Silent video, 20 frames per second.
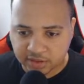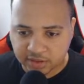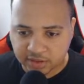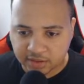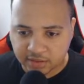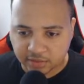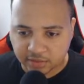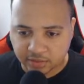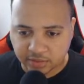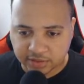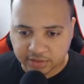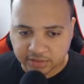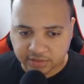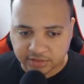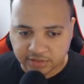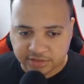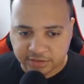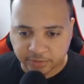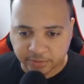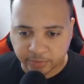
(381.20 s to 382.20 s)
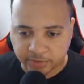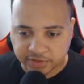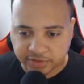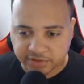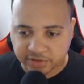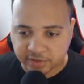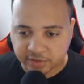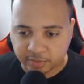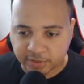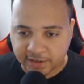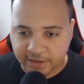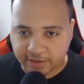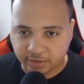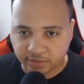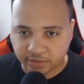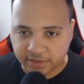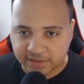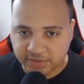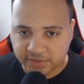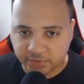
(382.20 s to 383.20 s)
Look at the difference in the pattern
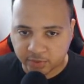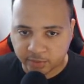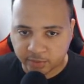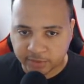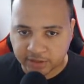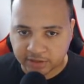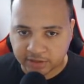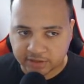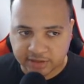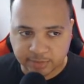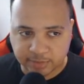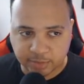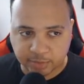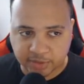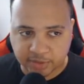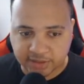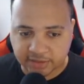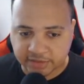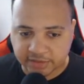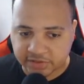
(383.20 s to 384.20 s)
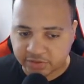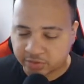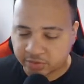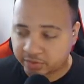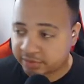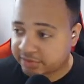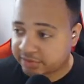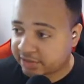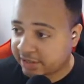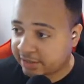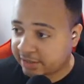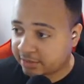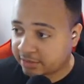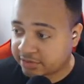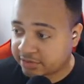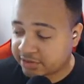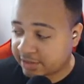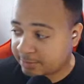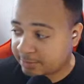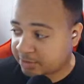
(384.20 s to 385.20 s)
that's forming, and keep in mind this is on the
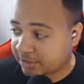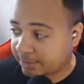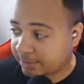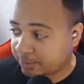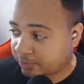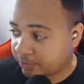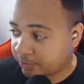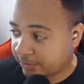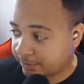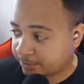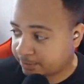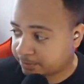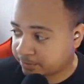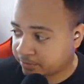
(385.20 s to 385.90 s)
same time frame.